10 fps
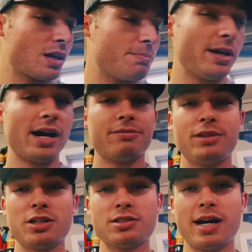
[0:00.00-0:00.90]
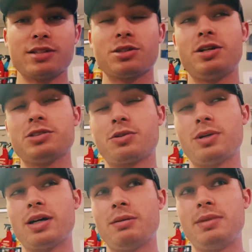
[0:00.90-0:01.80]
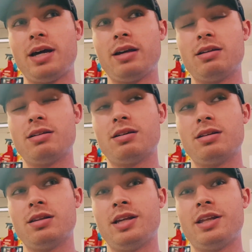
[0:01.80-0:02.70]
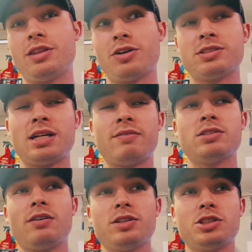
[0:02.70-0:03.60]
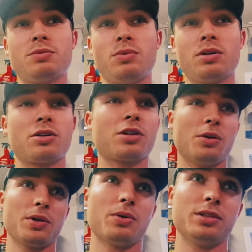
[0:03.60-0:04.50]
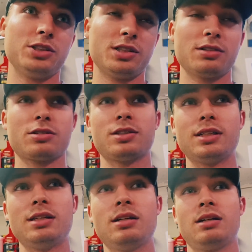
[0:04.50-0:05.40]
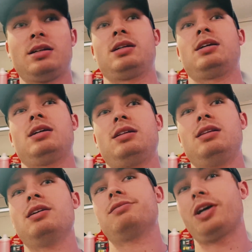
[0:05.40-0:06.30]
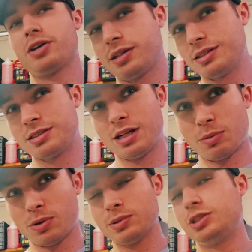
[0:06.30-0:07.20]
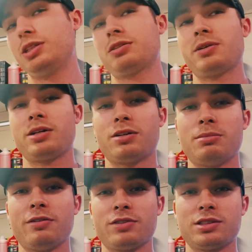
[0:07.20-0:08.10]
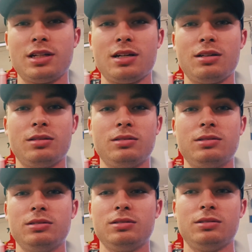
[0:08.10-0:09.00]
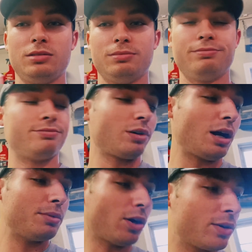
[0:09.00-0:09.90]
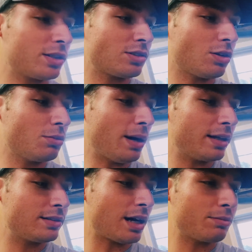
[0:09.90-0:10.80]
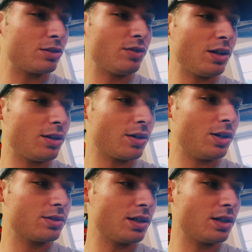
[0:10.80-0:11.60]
yeah, there's that. So there's a quick update. The 37s off the Gen 1 are going on the Gen 3. The 30s that were on the Gen 3 are going to be for sale. Probably already sold by the time this video goes